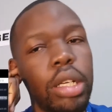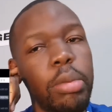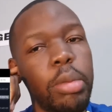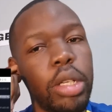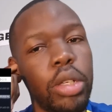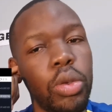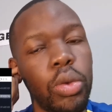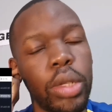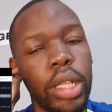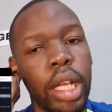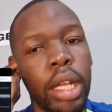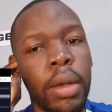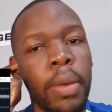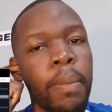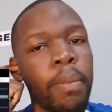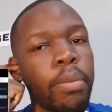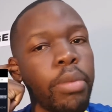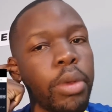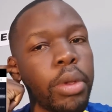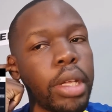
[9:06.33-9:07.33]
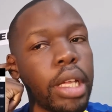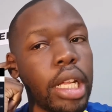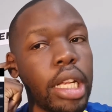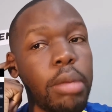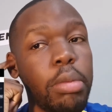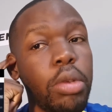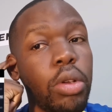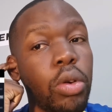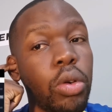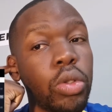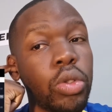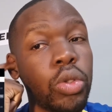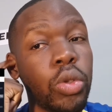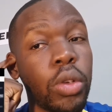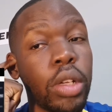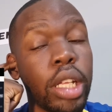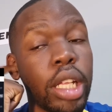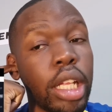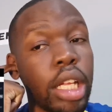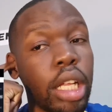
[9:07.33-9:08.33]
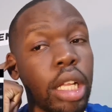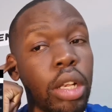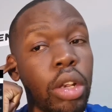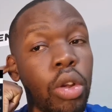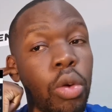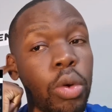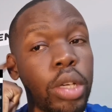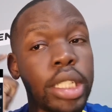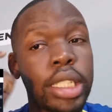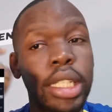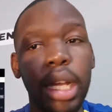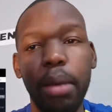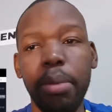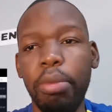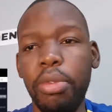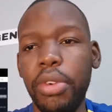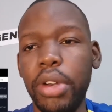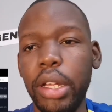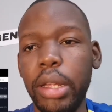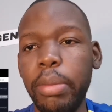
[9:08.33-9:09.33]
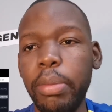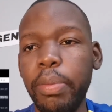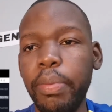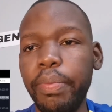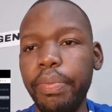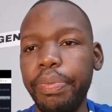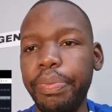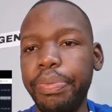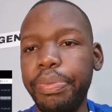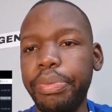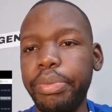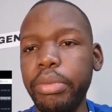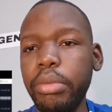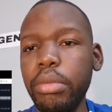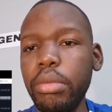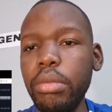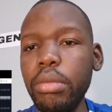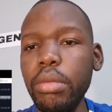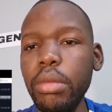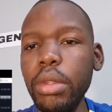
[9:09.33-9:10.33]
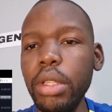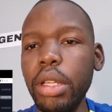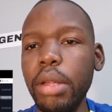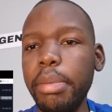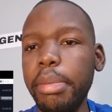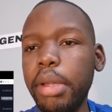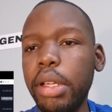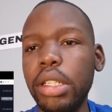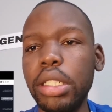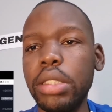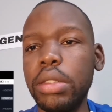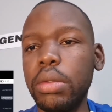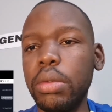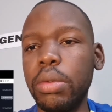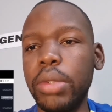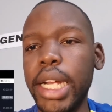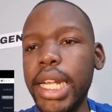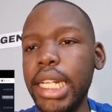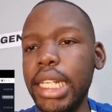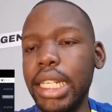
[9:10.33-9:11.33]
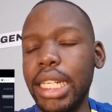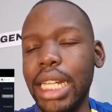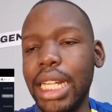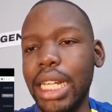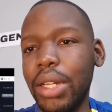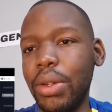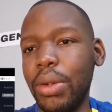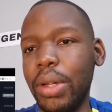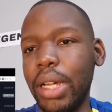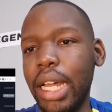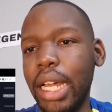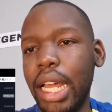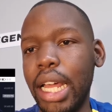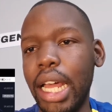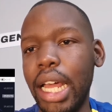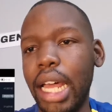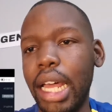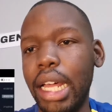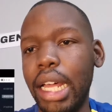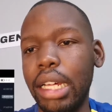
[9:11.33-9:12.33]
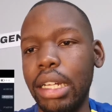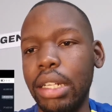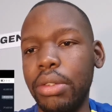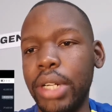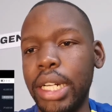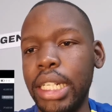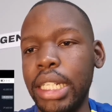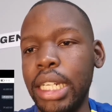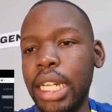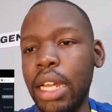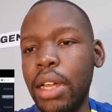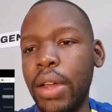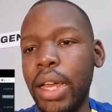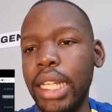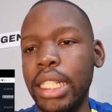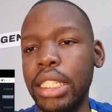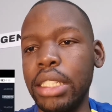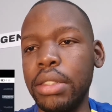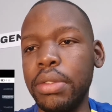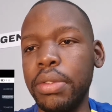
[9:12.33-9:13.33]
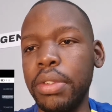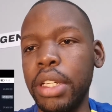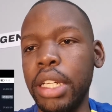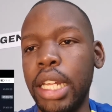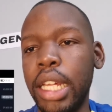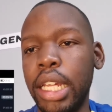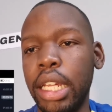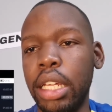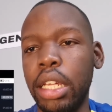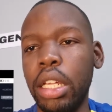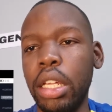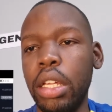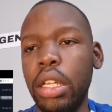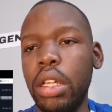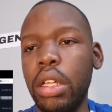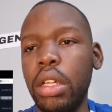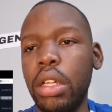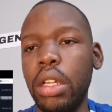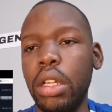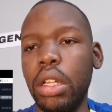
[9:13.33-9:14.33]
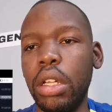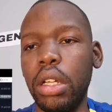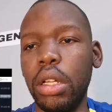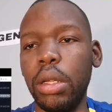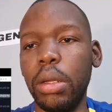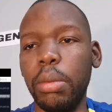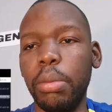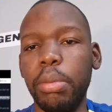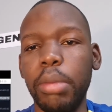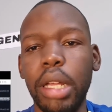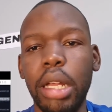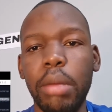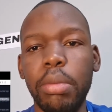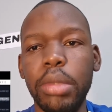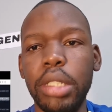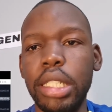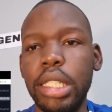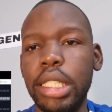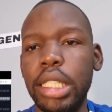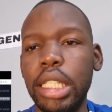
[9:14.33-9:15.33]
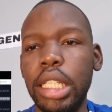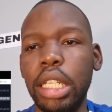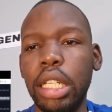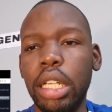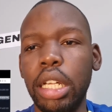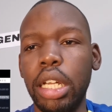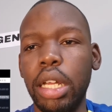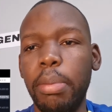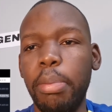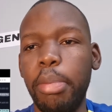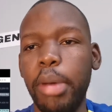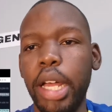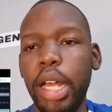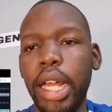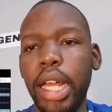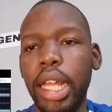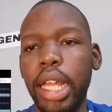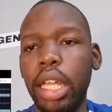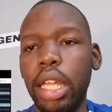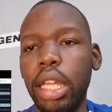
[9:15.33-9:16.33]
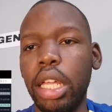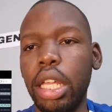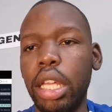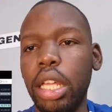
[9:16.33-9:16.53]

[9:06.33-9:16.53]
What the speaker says: Let me do that. Okay, let me go to a lower time frame, because right now I just feel like I'm just seeing a buy.